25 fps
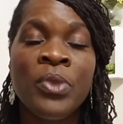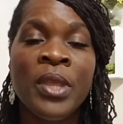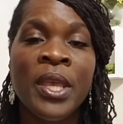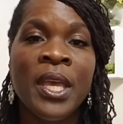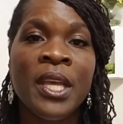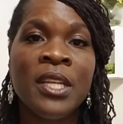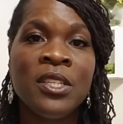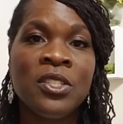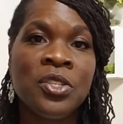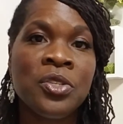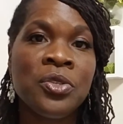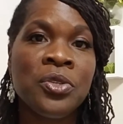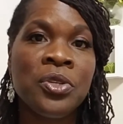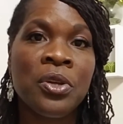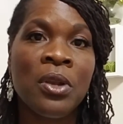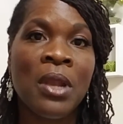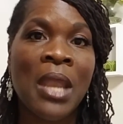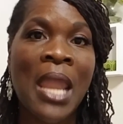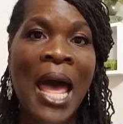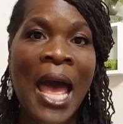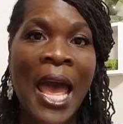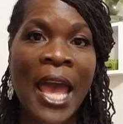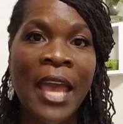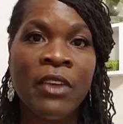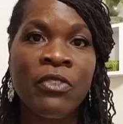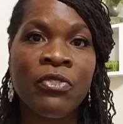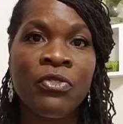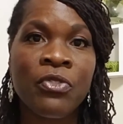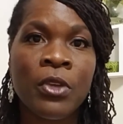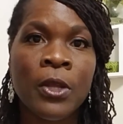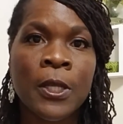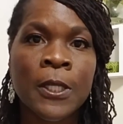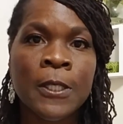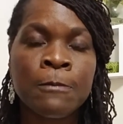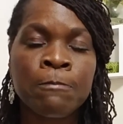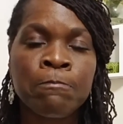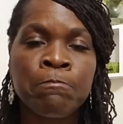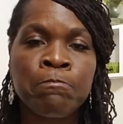into your life.
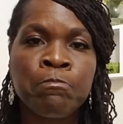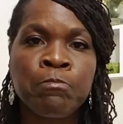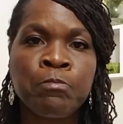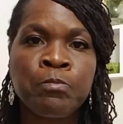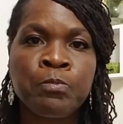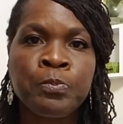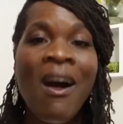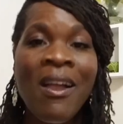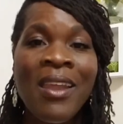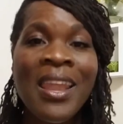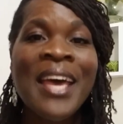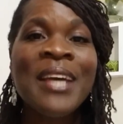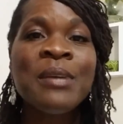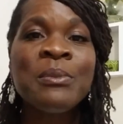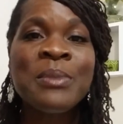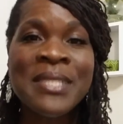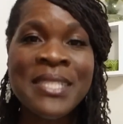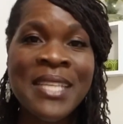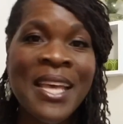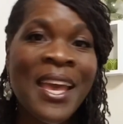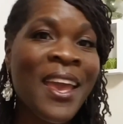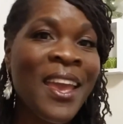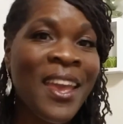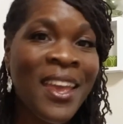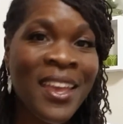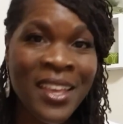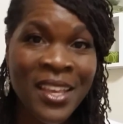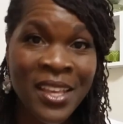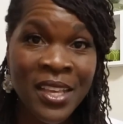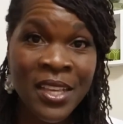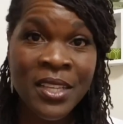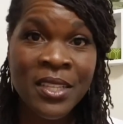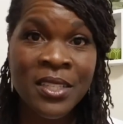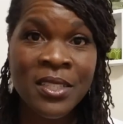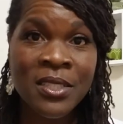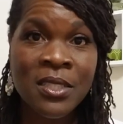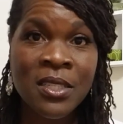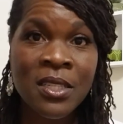All I'm saying
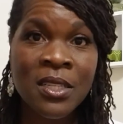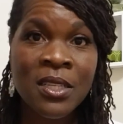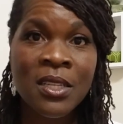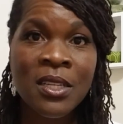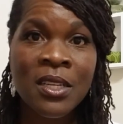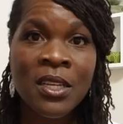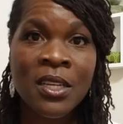is,